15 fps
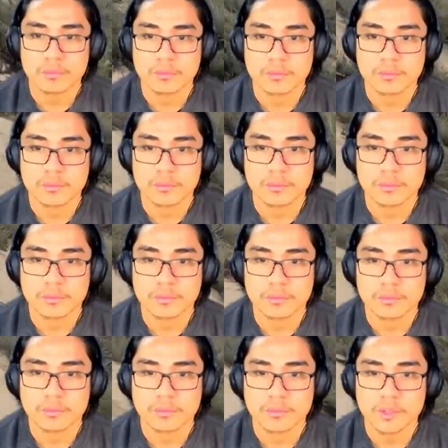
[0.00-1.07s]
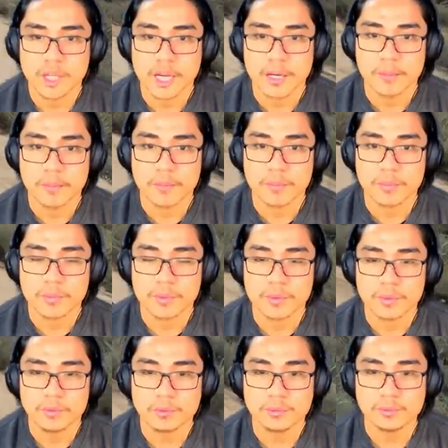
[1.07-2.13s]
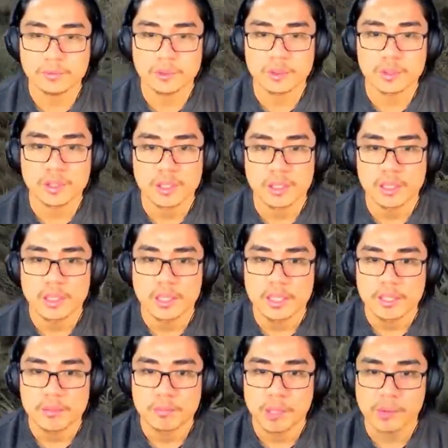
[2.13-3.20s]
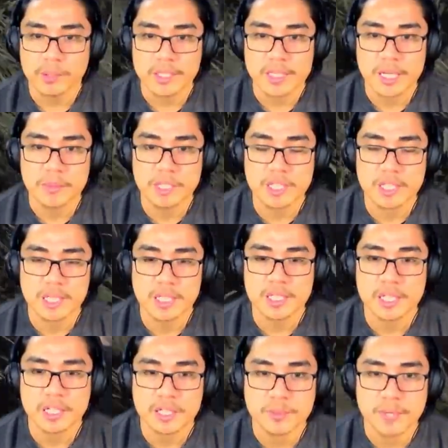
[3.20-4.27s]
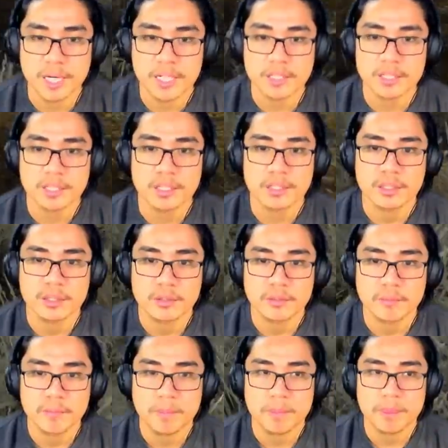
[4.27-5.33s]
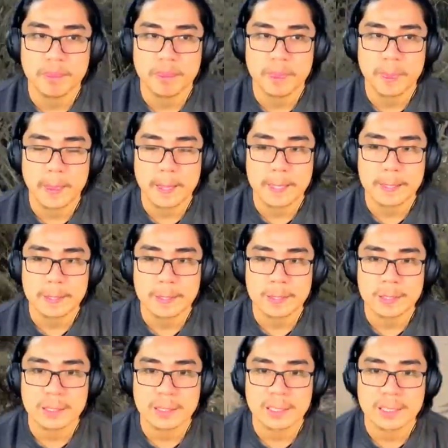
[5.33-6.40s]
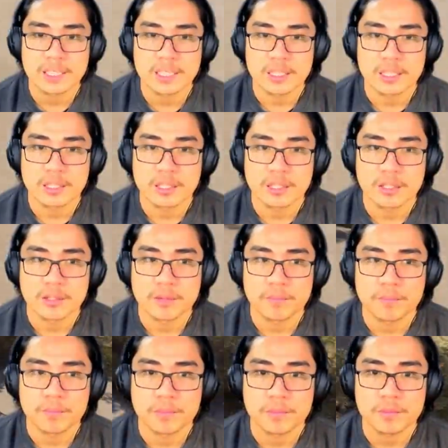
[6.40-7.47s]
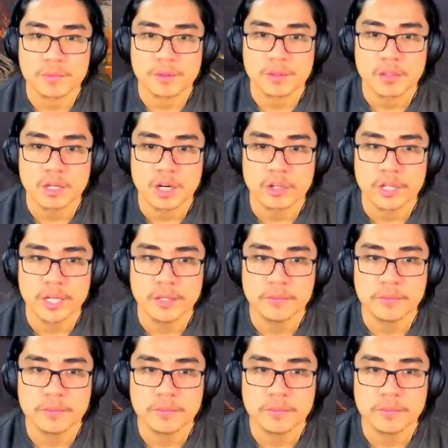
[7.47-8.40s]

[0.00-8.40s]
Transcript: I'm moving already. Yeah, yeah, I'm with you. Probably like 10, Can 10 we get high behind. ground, like get on the wall? Let's explore this way. Oh, we got scanned from the left. Okay.